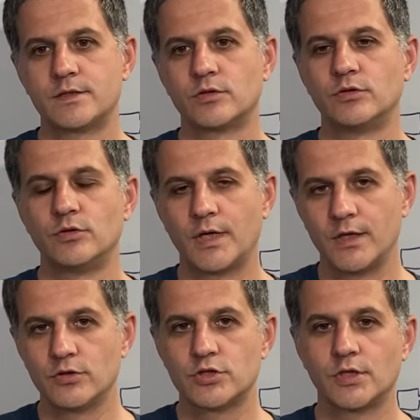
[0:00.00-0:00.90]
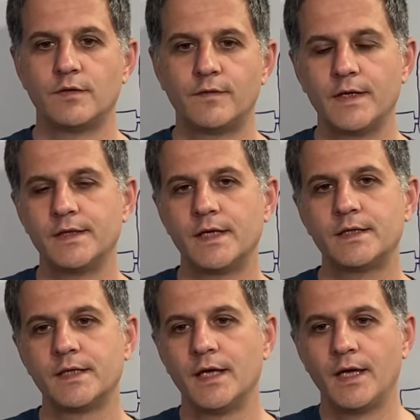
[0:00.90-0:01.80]
So you can usually find
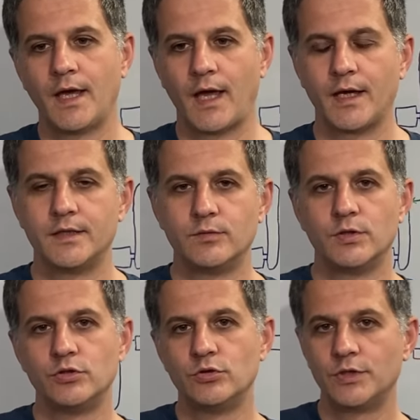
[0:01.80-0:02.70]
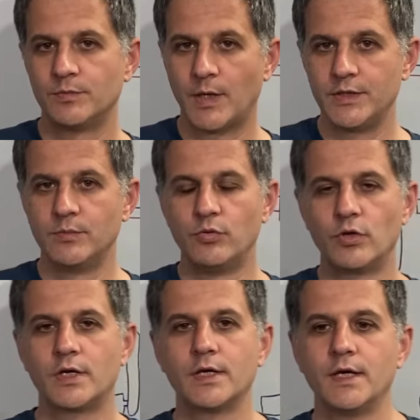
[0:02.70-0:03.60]
that, and when you do it by the
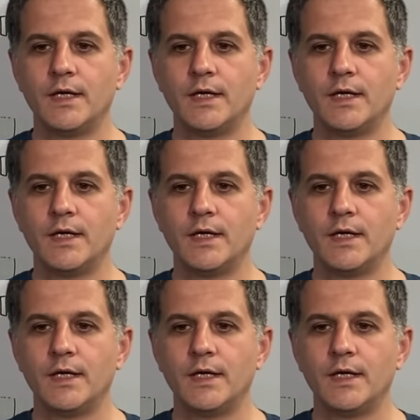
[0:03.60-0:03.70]
book,